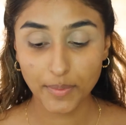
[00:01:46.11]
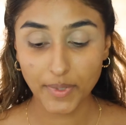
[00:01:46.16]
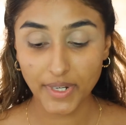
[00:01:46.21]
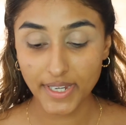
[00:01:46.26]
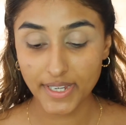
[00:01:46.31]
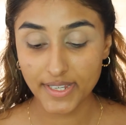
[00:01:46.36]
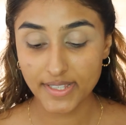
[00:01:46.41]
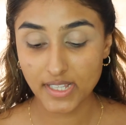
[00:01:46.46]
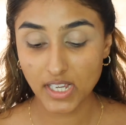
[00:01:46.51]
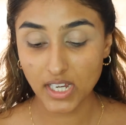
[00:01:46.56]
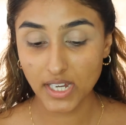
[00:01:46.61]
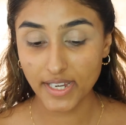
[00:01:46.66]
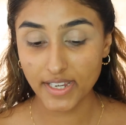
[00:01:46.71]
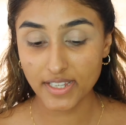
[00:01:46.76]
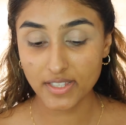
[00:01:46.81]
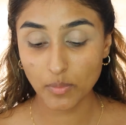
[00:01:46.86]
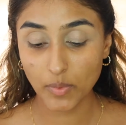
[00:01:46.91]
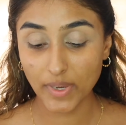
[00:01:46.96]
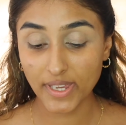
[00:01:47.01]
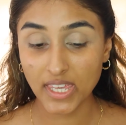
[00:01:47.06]
wise,
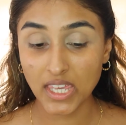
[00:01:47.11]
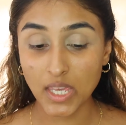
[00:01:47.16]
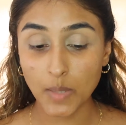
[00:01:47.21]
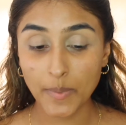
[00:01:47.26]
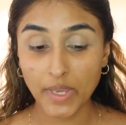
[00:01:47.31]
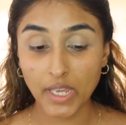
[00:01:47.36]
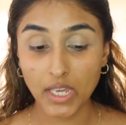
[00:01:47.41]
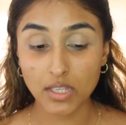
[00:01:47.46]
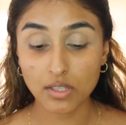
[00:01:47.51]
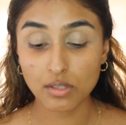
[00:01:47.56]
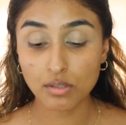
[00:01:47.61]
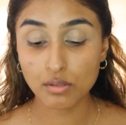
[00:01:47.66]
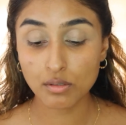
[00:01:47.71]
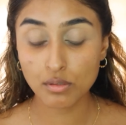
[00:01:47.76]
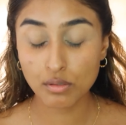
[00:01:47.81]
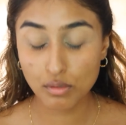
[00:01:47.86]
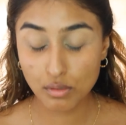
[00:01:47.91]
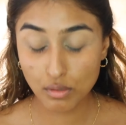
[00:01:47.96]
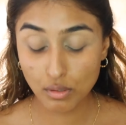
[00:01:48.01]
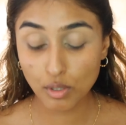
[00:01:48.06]
guys, we're keeping it
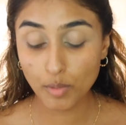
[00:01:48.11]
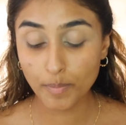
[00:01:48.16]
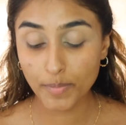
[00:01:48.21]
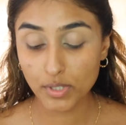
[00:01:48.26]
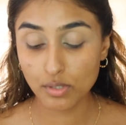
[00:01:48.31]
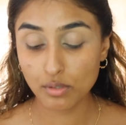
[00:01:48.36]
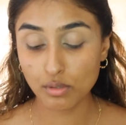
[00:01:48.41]
super